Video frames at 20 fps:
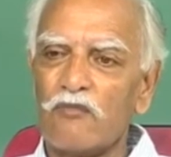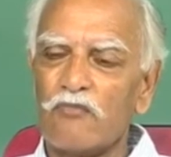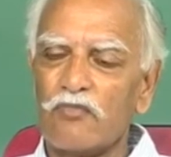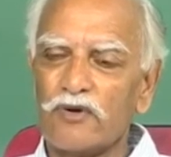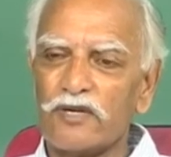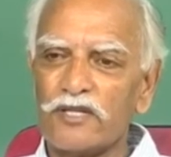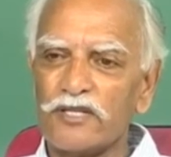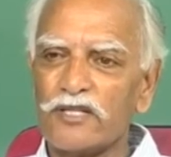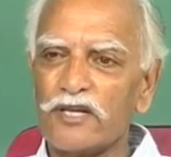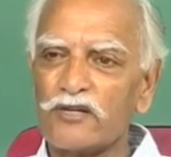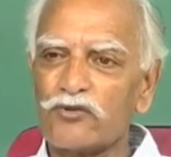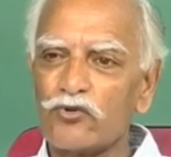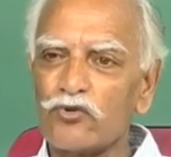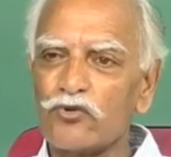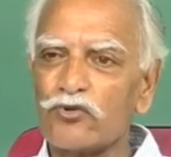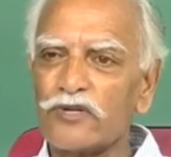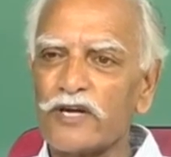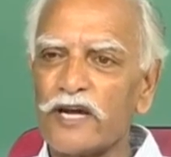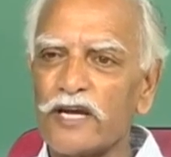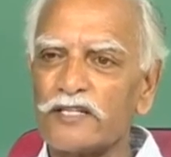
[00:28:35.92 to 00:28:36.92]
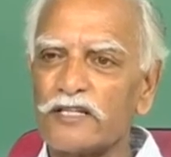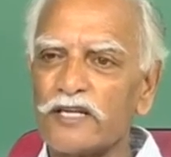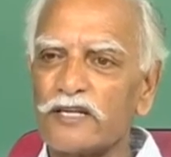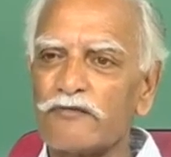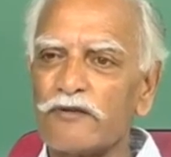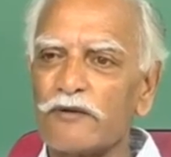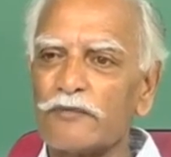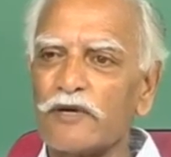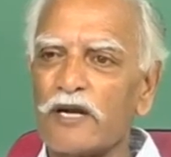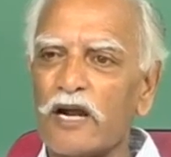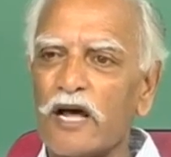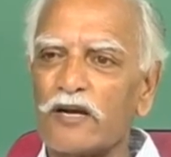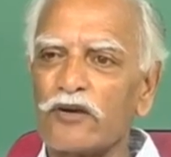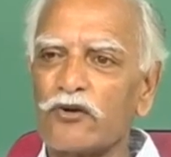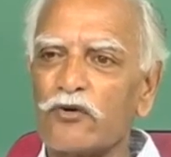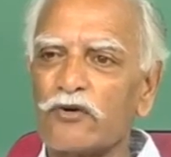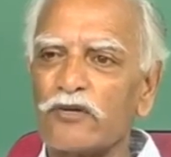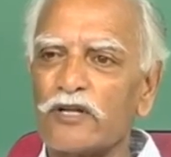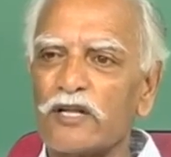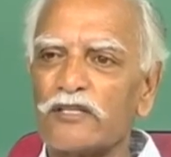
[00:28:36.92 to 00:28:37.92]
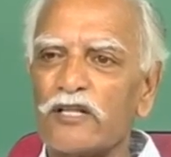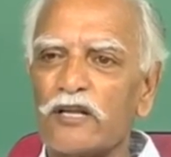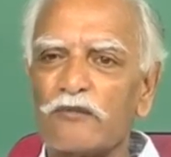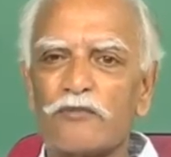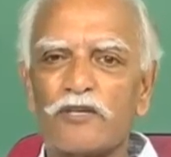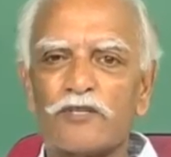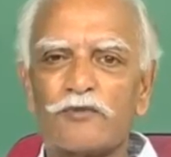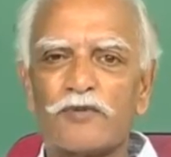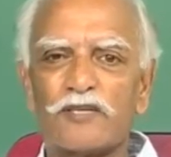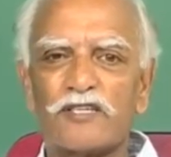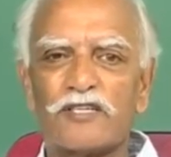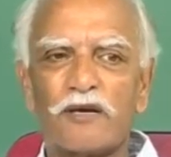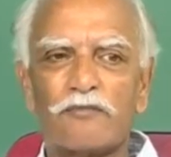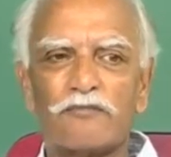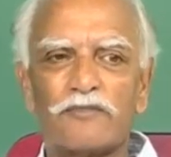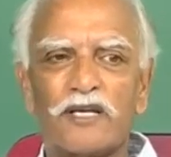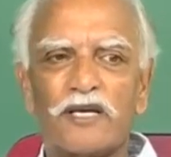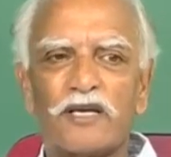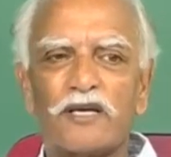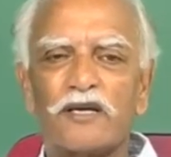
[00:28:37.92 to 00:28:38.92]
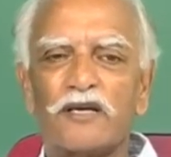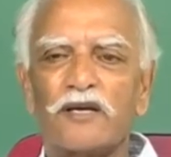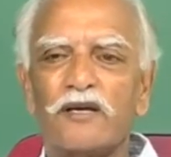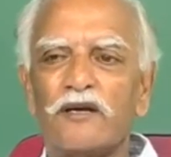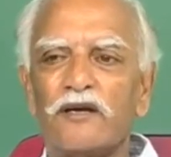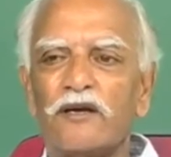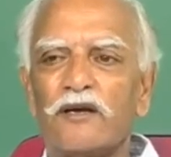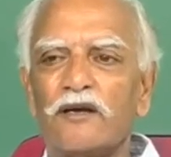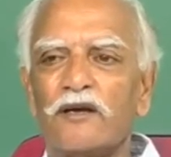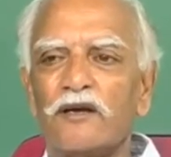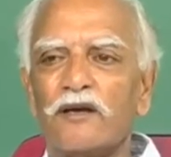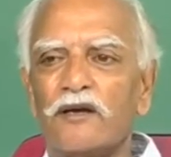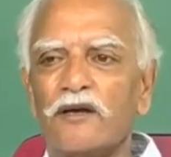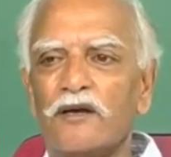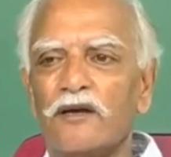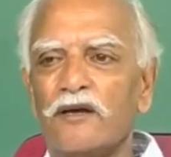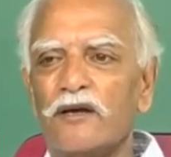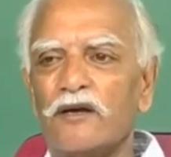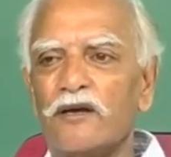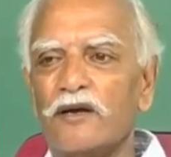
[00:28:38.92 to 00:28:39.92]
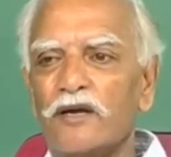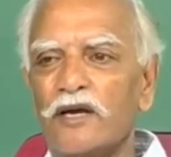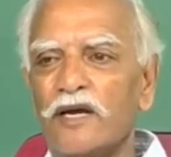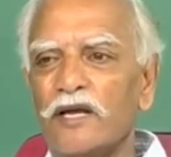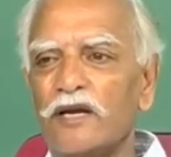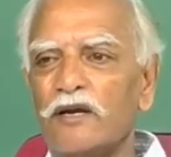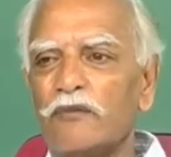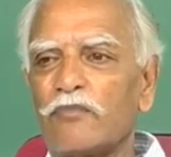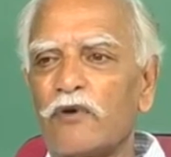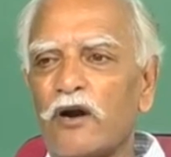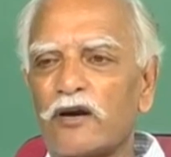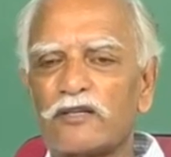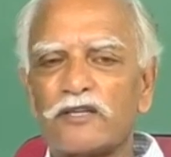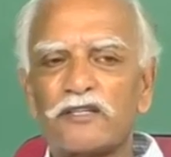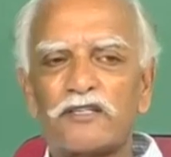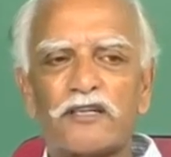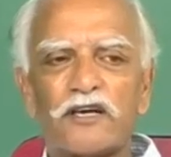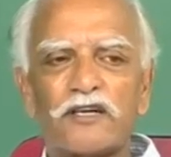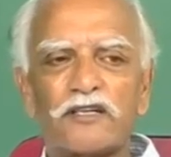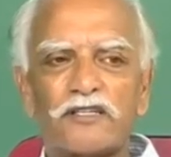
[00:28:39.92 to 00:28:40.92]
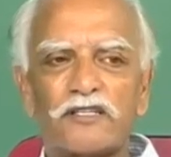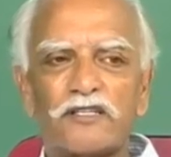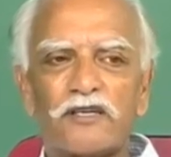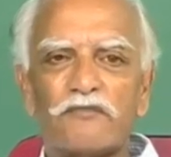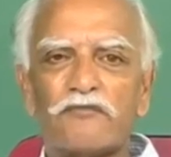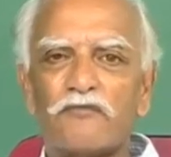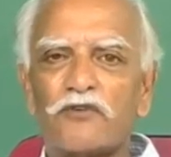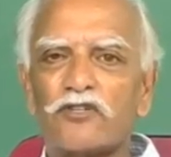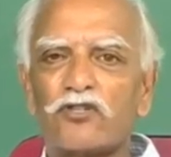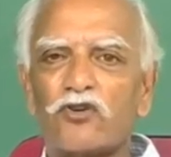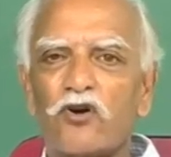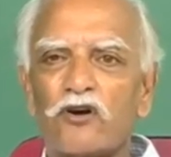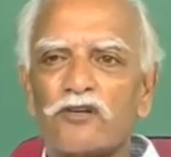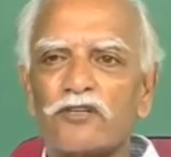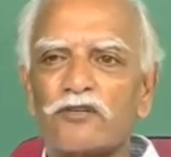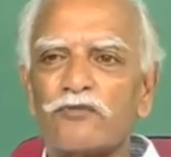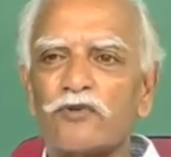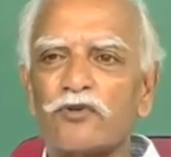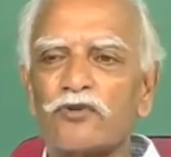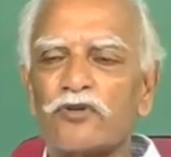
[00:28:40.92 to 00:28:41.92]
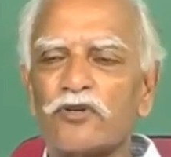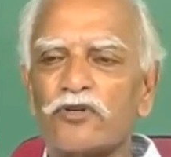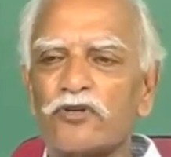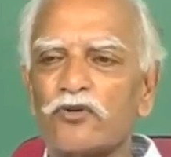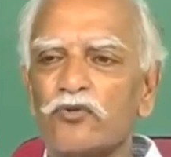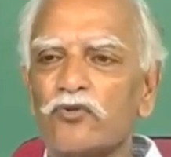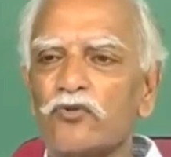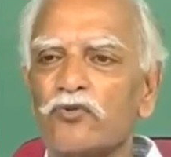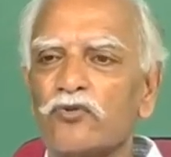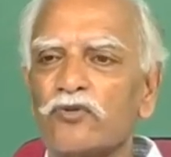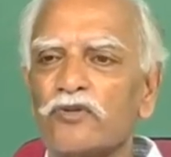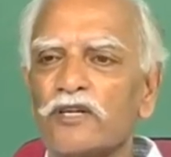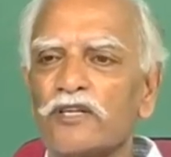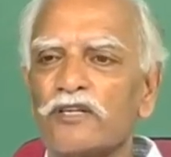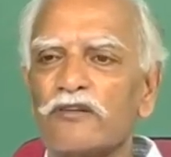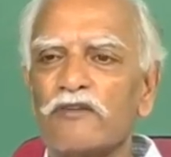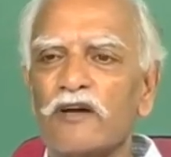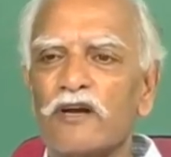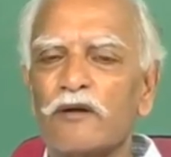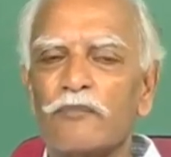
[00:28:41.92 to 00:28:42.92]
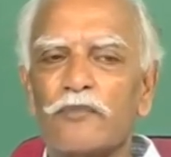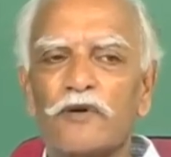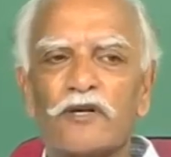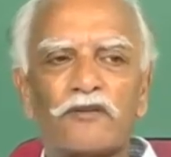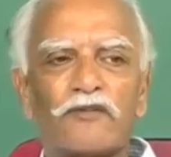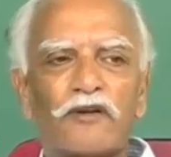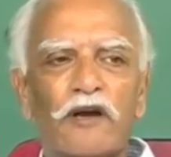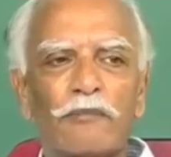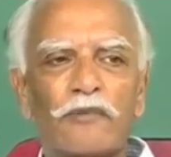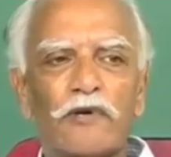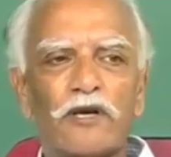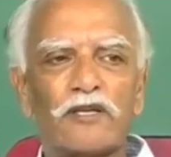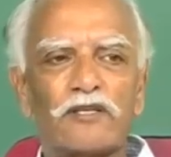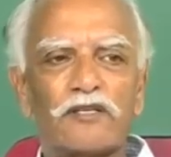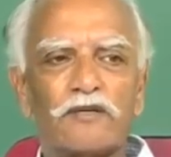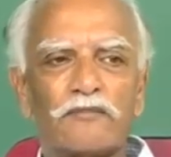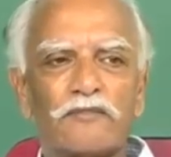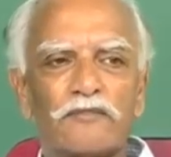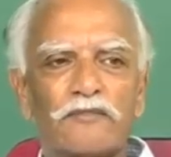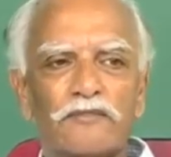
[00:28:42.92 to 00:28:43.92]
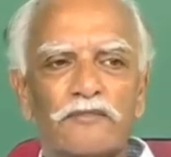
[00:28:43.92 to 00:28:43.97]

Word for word: Putting the two together Weber argued that there must be something in Protestantism which contributed to the development of capitalism.